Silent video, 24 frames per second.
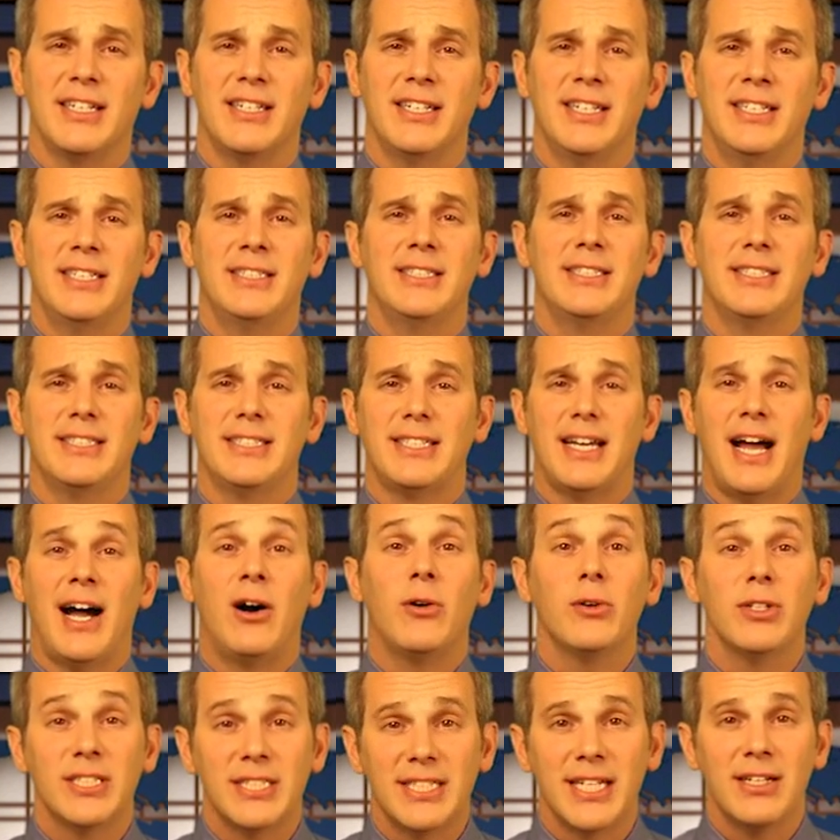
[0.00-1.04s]
lens
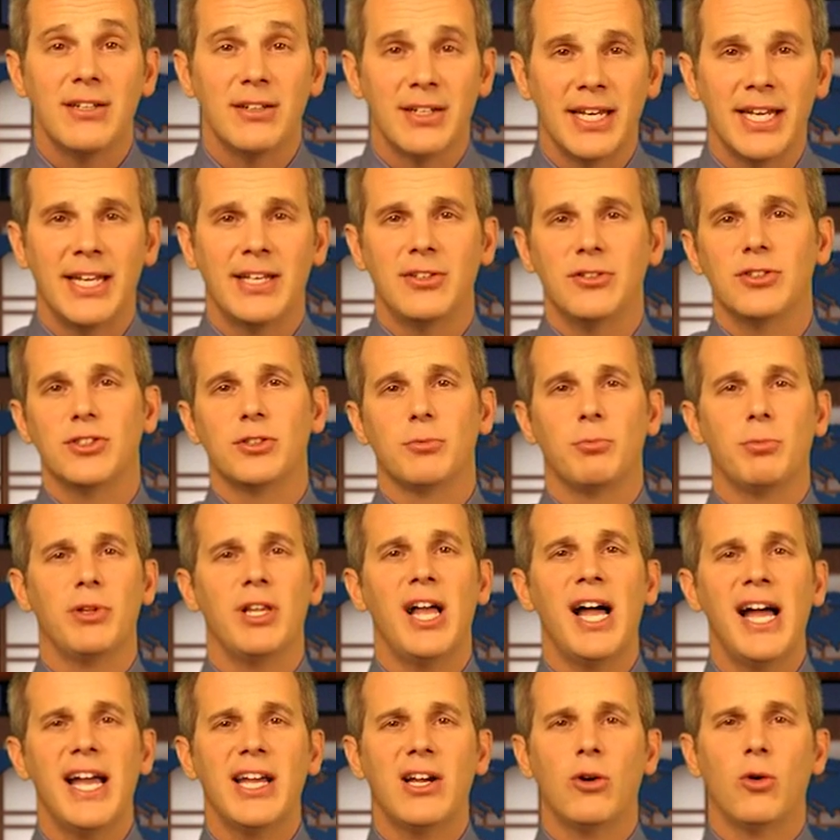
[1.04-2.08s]
how to sell an annual
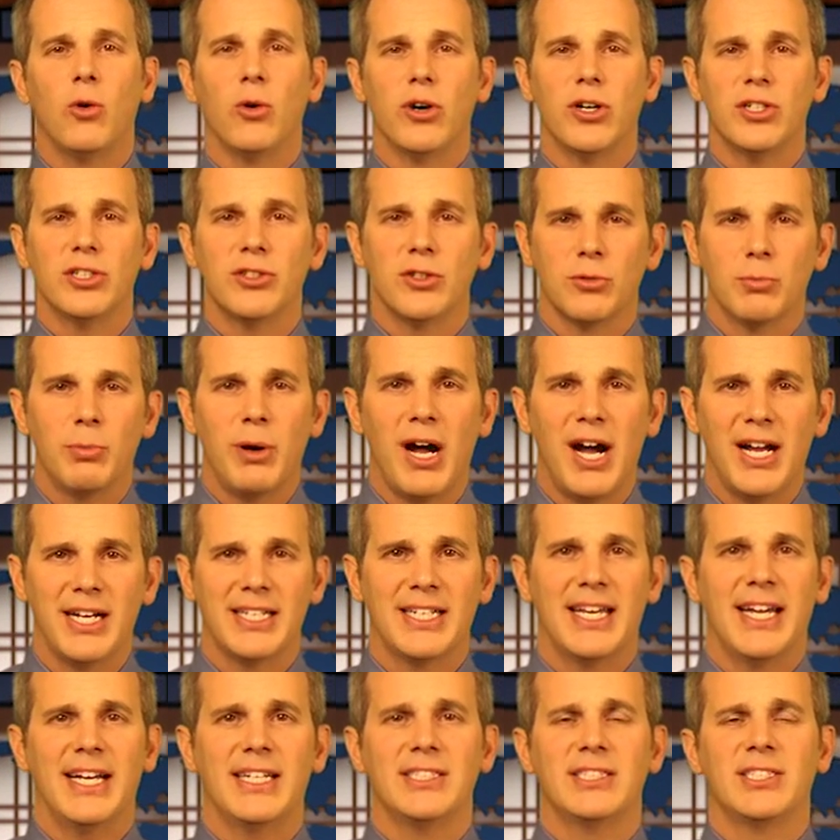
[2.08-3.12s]
supply course or
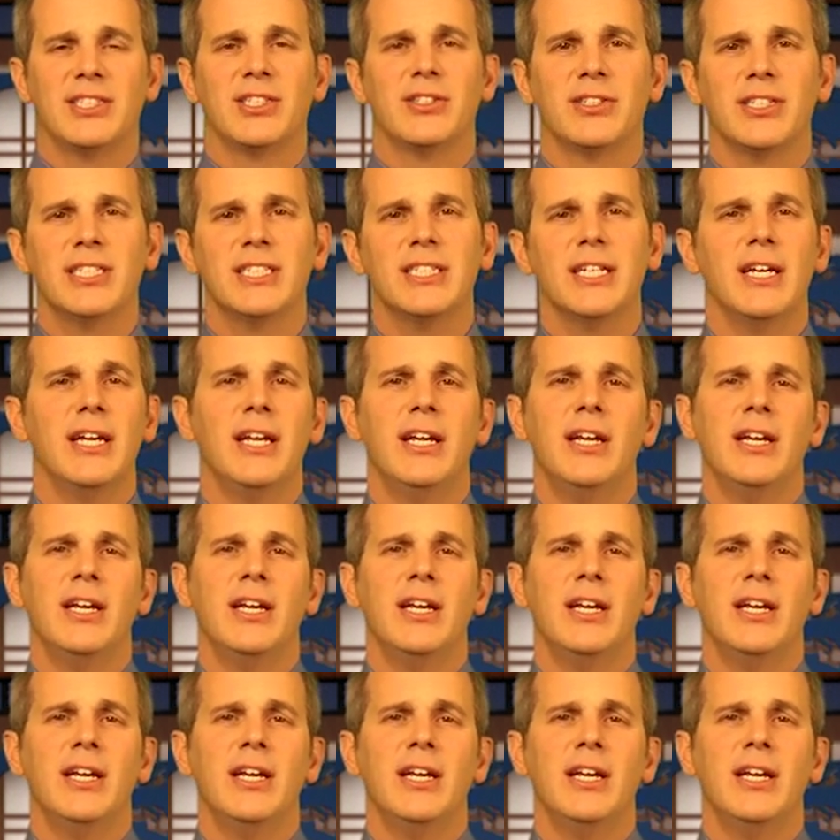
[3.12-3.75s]
podcast series,